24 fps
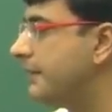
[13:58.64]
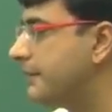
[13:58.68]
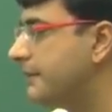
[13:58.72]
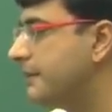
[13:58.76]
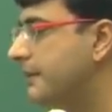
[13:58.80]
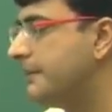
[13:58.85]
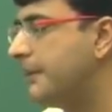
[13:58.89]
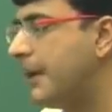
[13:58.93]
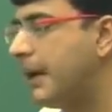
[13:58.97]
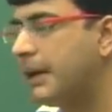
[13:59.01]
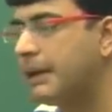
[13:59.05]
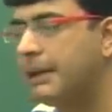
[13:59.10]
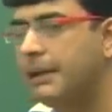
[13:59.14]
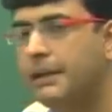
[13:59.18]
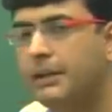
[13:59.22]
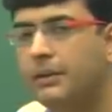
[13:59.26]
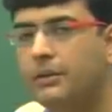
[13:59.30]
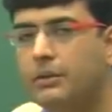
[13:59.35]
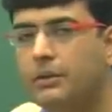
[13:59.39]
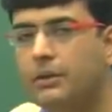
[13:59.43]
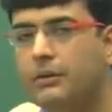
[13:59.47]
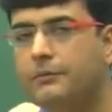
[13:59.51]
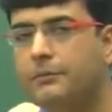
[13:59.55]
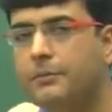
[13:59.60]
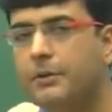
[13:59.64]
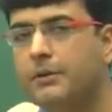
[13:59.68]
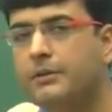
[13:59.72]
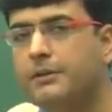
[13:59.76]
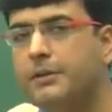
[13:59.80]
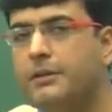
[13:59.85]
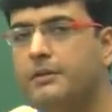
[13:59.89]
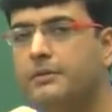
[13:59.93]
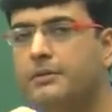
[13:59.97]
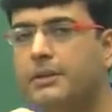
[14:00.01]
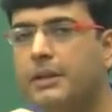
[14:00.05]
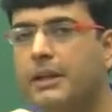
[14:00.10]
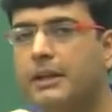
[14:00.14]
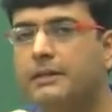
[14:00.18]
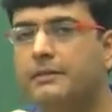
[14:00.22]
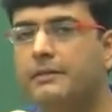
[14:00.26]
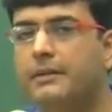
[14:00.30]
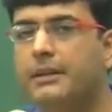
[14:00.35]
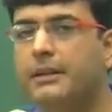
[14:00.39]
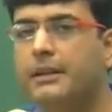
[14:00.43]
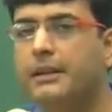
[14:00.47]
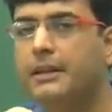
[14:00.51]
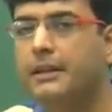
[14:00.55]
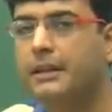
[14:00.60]
the magnitude of positive charge
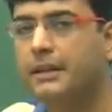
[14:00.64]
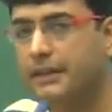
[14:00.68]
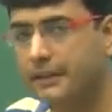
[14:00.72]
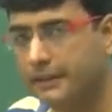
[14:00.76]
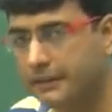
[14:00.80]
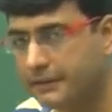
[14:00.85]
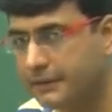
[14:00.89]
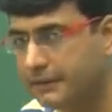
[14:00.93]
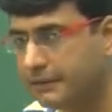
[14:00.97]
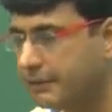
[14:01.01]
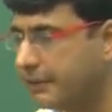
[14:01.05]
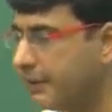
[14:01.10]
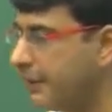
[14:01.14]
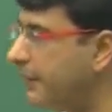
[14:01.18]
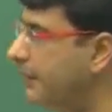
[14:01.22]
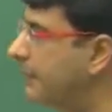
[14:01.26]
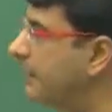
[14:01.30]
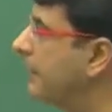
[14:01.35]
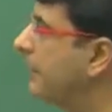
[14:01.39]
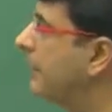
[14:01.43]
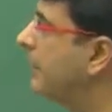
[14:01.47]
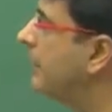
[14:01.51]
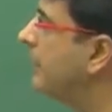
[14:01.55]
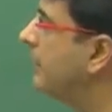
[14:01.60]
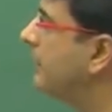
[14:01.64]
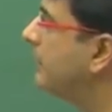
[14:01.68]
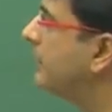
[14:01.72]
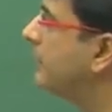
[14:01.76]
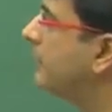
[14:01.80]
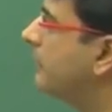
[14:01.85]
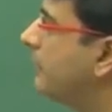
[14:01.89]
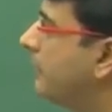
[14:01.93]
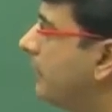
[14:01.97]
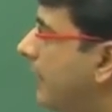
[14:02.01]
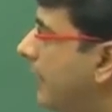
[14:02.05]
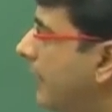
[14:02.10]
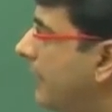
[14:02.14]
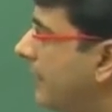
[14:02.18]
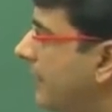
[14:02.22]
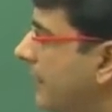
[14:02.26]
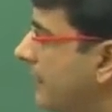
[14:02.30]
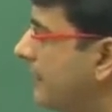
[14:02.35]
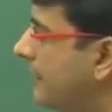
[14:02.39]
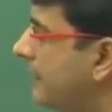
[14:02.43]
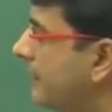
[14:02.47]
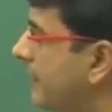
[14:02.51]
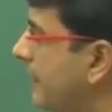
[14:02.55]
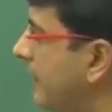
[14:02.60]
will decrease okay so I
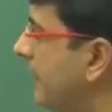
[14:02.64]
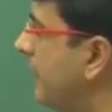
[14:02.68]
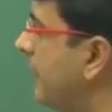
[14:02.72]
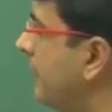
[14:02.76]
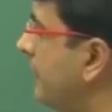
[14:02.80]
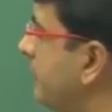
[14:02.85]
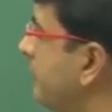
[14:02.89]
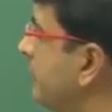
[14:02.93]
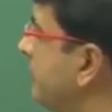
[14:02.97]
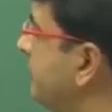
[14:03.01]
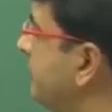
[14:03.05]
can say